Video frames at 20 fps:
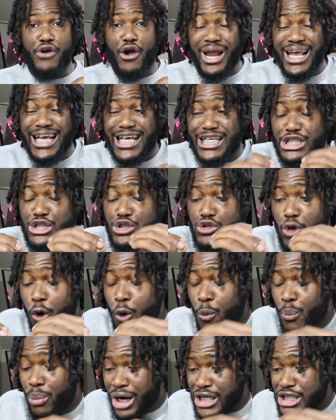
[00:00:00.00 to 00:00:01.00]
There is
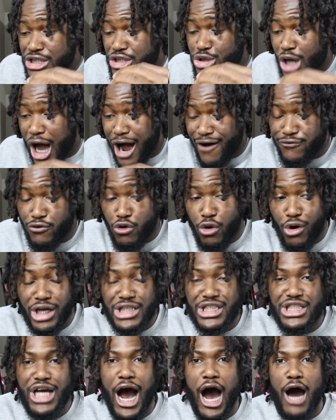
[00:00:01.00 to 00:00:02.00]
so much
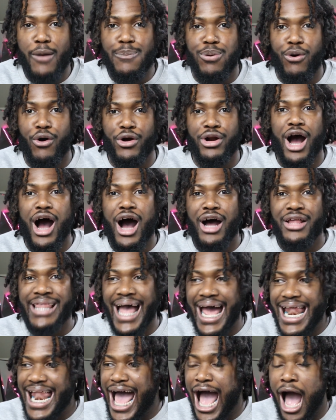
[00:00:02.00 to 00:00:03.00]
softcore child porn on that